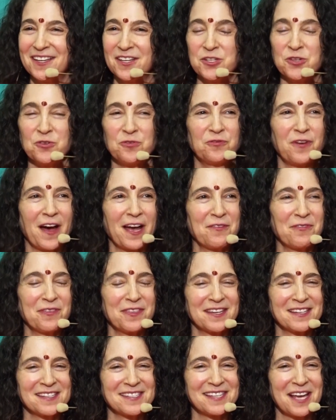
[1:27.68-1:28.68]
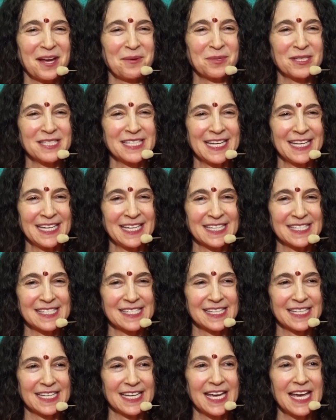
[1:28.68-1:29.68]
do five things
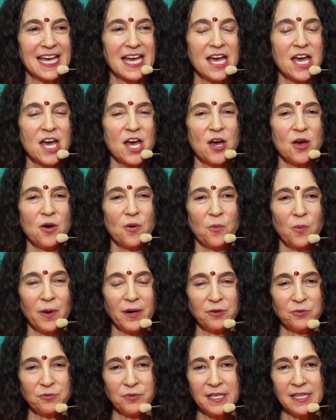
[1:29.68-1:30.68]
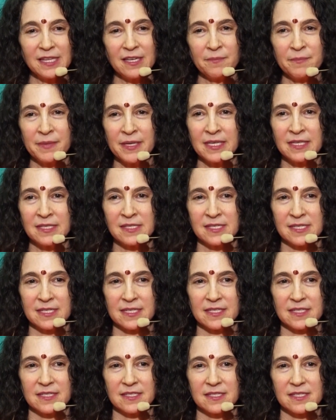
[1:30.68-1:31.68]
simultaneously. What it really means
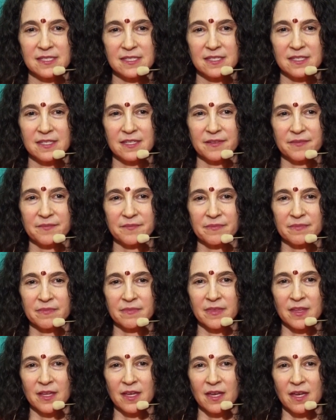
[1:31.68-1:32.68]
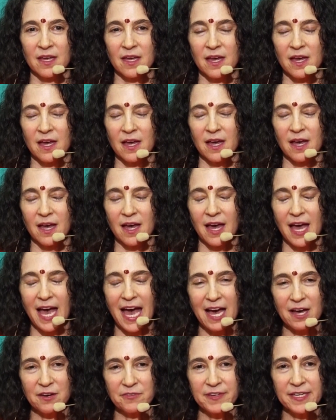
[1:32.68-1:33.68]
is
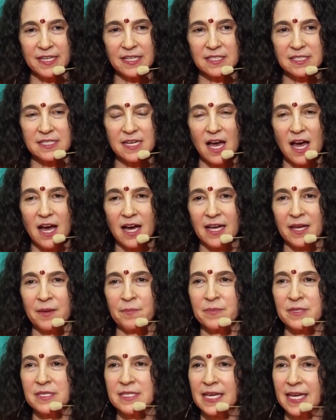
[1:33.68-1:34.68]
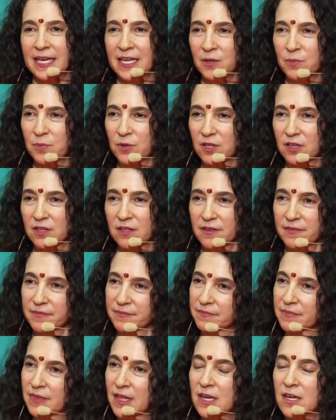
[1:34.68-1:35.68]
having a timetable.
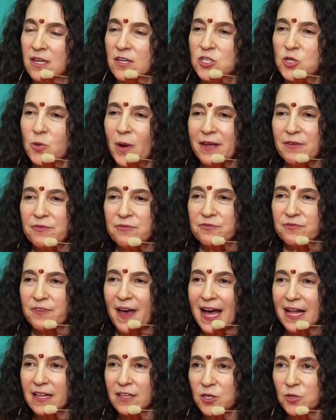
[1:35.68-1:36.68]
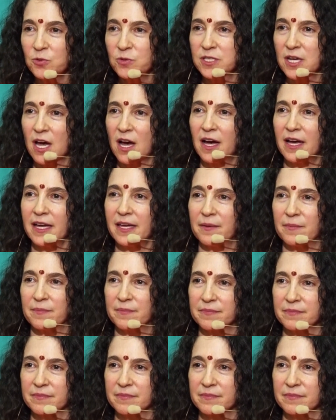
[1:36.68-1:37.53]
Do I value time?